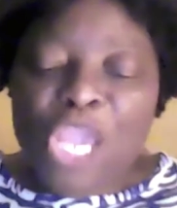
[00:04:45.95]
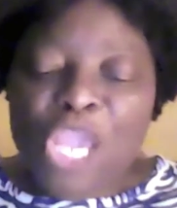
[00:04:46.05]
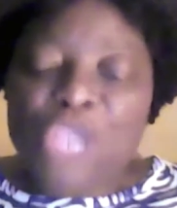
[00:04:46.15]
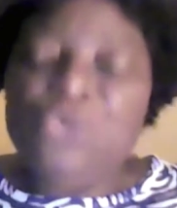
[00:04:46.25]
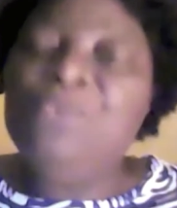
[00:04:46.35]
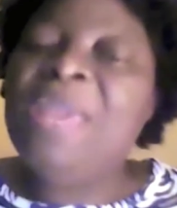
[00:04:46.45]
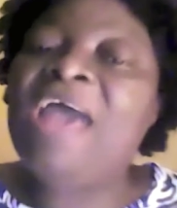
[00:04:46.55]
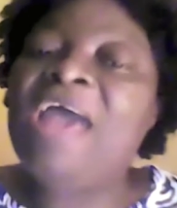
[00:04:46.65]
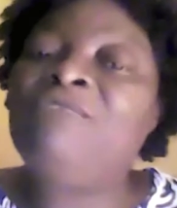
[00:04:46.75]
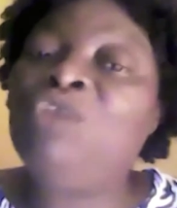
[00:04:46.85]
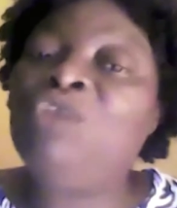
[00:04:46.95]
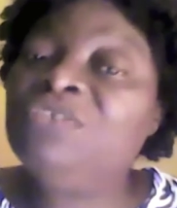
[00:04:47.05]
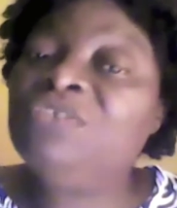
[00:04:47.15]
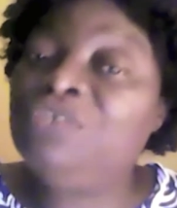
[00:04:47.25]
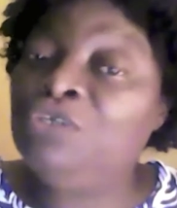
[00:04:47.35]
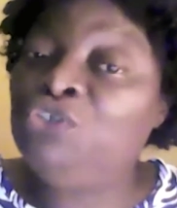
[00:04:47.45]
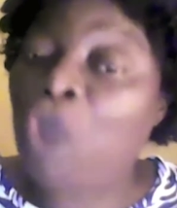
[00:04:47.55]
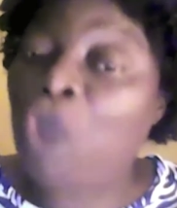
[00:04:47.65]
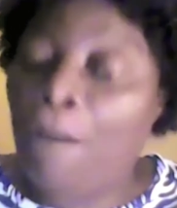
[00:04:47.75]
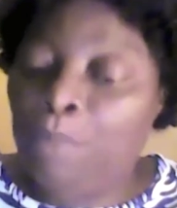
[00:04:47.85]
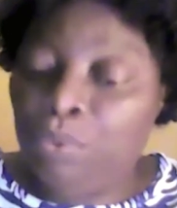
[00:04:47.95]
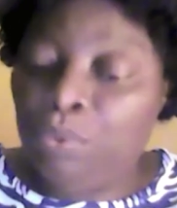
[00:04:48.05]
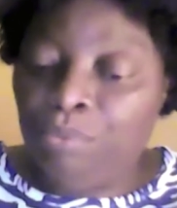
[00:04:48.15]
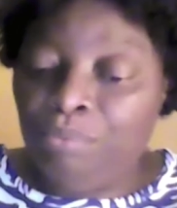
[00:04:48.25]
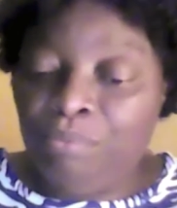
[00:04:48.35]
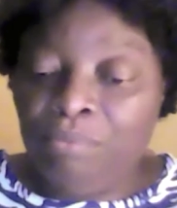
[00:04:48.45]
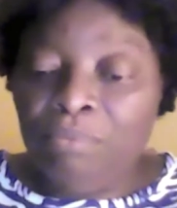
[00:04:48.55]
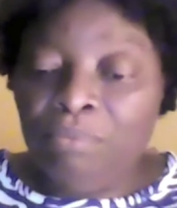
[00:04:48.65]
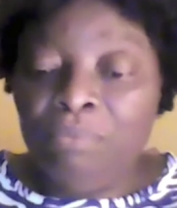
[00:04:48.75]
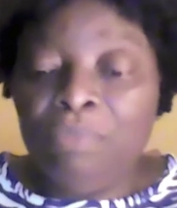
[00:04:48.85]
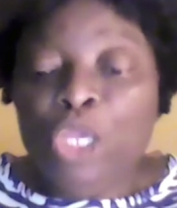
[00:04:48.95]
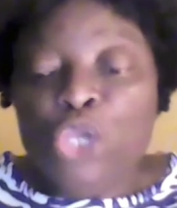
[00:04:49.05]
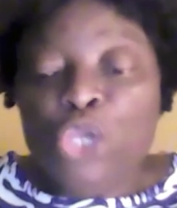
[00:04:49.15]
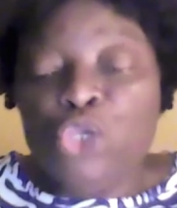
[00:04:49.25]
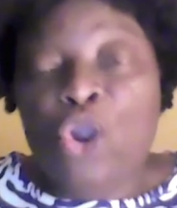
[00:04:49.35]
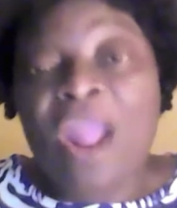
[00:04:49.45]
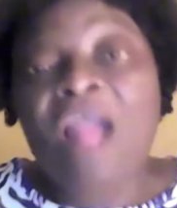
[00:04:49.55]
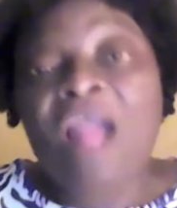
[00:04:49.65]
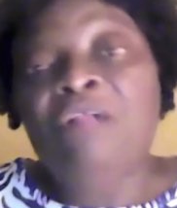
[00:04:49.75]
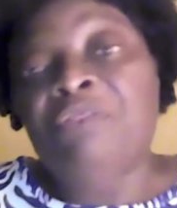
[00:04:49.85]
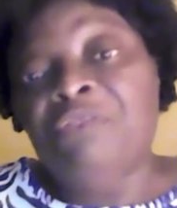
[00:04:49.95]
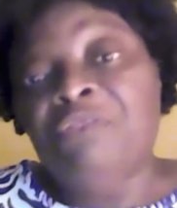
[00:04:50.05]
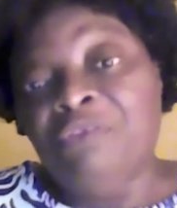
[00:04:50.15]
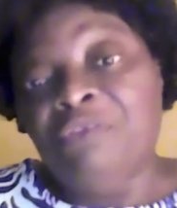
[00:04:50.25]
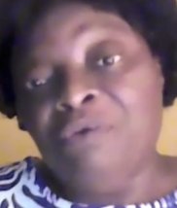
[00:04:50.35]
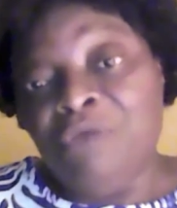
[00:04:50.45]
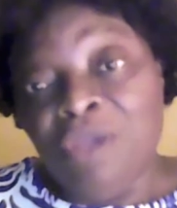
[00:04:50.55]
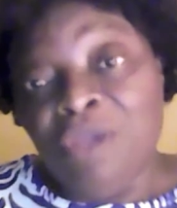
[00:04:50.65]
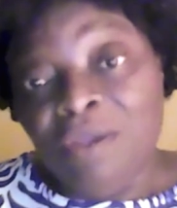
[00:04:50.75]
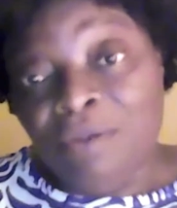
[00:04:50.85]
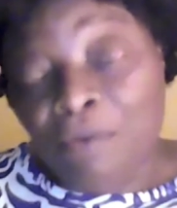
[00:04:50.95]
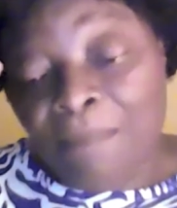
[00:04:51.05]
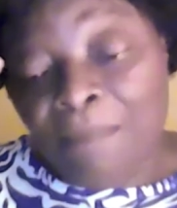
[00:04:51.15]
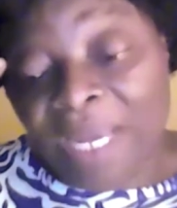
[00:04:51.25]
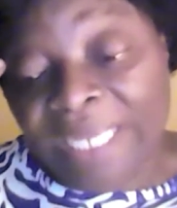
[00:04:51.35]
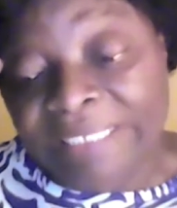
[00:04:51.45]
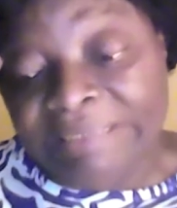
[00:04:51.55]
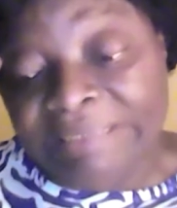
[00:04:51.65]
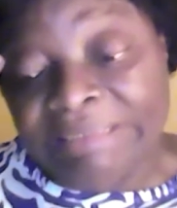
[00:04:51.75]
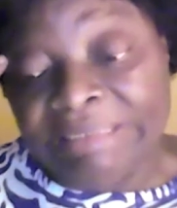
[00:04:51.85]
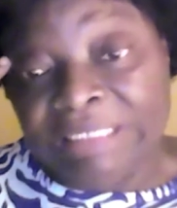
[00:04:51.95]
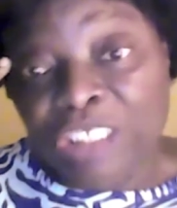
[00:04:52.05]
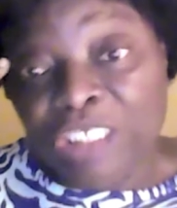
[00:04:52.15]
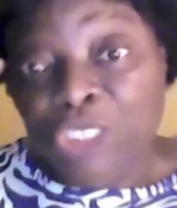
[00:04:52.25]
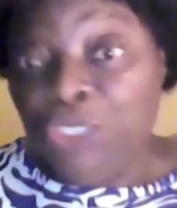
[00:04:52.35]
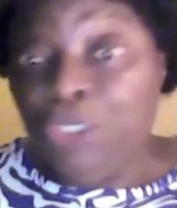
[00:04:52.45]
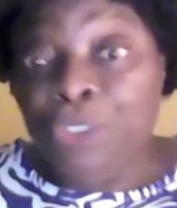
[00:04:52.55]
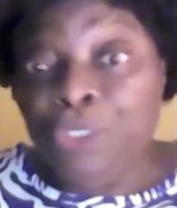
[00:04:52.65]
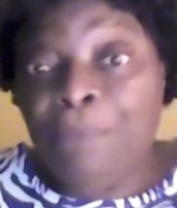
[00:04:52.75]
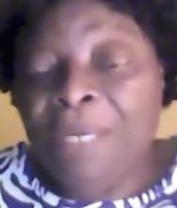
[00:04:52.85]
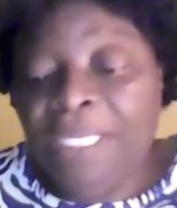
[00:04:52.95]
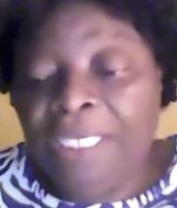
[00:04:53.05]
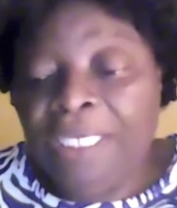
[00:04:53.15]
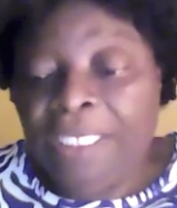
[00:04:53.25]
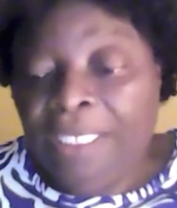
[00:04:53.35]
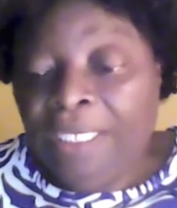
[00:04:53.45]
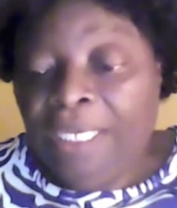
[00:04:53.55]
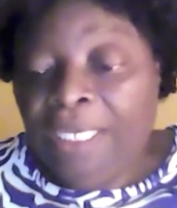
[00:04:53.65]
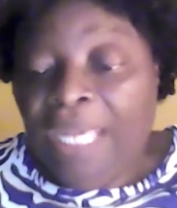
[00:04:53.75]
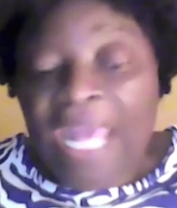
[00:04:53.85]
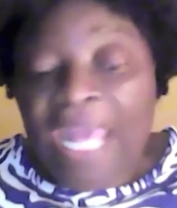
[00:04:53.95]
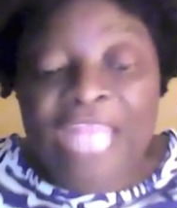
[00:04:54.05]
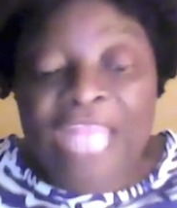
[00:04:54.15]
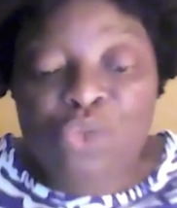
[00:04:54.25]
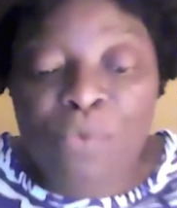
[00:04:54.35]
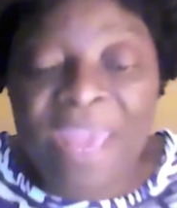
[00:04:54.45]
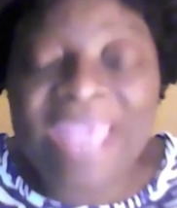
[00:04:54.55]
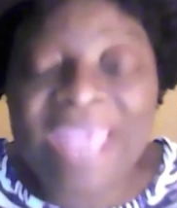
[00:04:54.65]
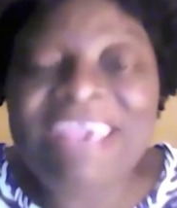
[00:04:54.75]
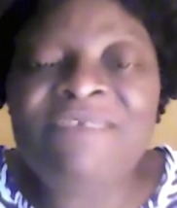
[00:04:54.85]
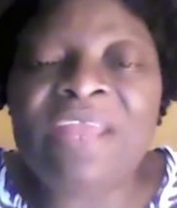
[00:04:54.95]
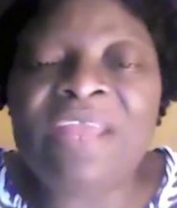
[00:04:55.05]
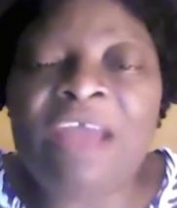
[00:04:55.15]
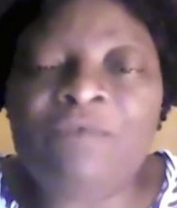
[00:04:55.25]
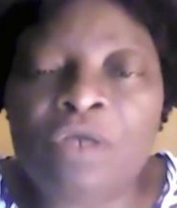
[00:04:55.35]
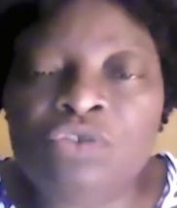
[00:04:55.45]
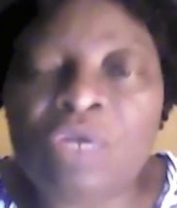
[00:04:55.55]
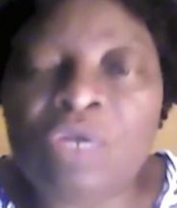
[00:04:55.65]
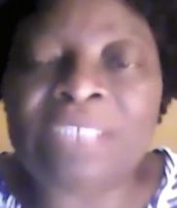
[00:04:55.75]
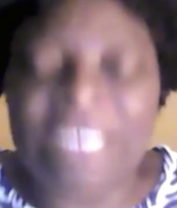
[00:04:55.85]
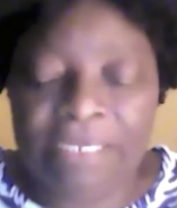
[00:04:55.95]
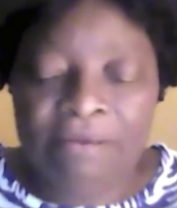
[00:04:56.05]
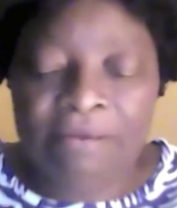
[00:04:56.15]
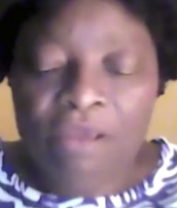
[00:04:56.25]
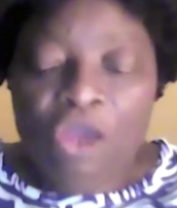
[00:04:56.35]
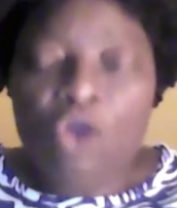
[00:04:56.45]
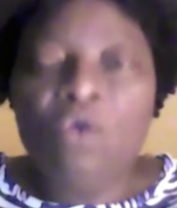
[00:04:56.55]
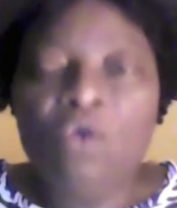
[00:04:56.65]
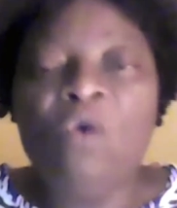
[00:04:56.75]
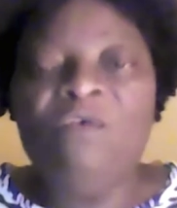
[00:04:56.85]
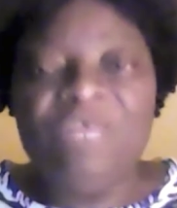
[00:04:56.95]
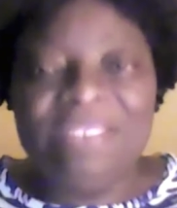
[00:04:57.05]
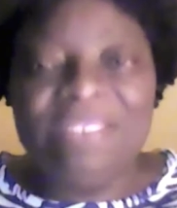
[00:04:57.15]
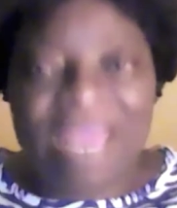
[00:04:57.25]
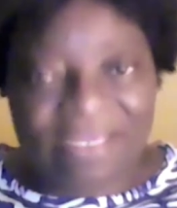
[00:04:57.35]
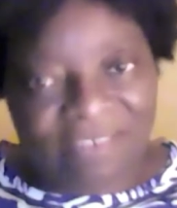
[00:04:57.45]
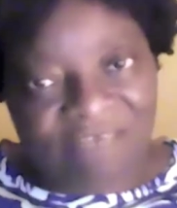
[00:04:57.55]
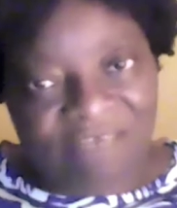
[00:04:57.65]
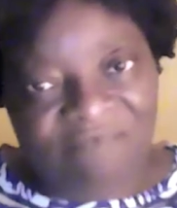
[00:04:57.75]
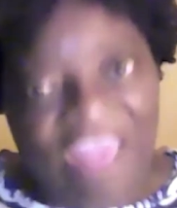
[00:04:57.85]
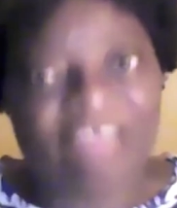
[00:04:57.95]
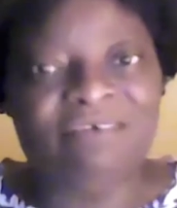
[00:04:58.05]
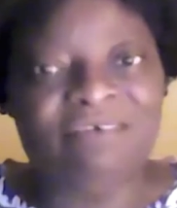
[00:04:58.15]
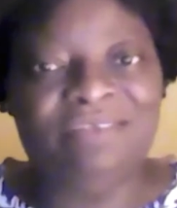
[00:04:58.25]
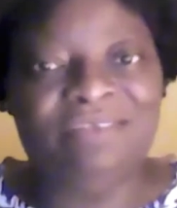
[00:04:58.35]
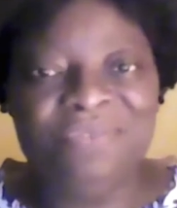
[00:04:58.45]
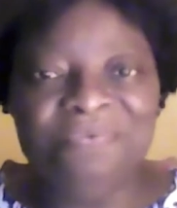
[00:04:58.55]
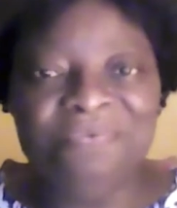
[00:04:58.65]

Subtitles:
You may have lost your job, your health, your mind, your money, and you may even have contracted COVID-19 virus.